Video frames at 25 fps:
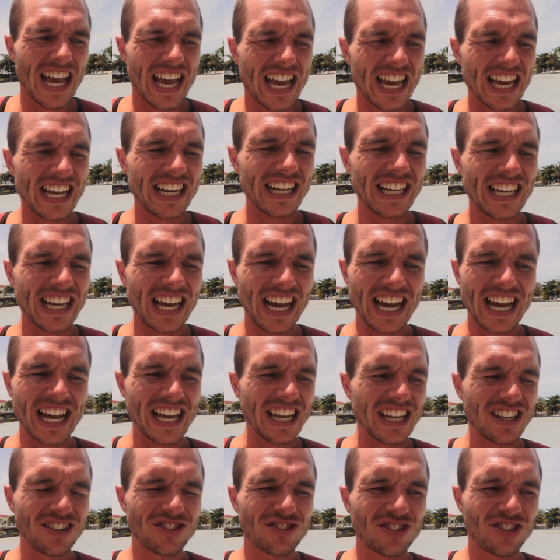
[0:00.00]
in a
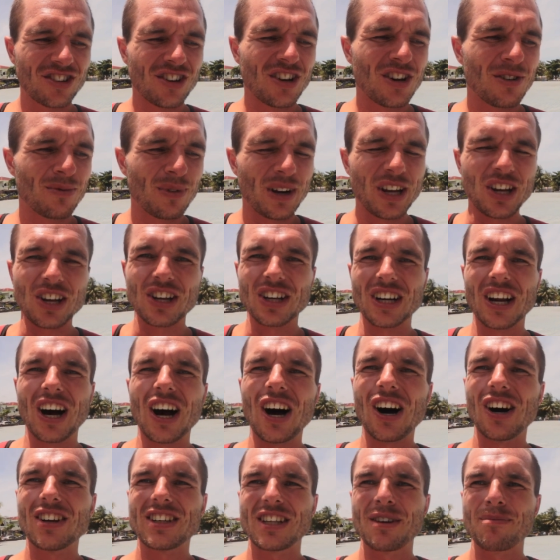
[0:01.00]
cage where you can
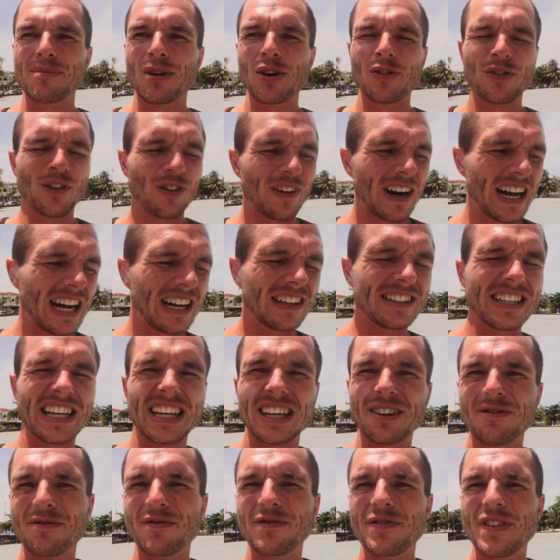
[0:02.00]
hardly move around
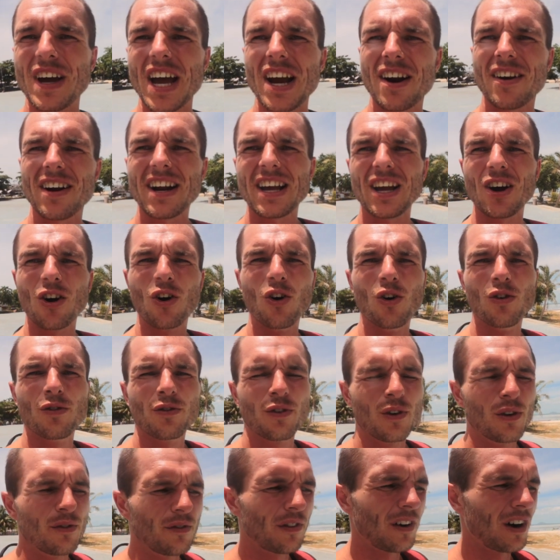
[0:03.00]
in a very
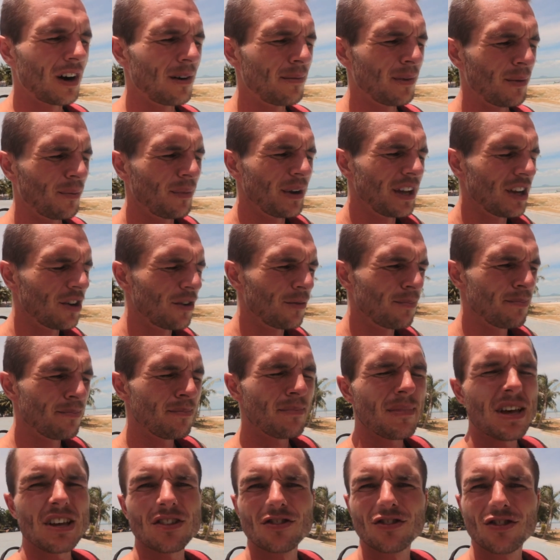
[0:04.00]
awful environment where you're
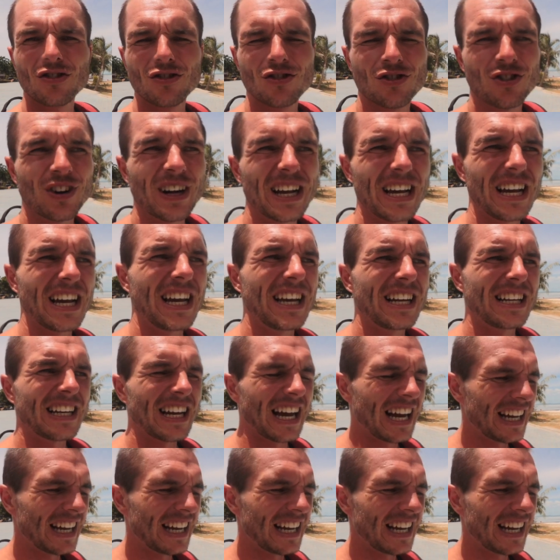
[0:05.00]
mistreated,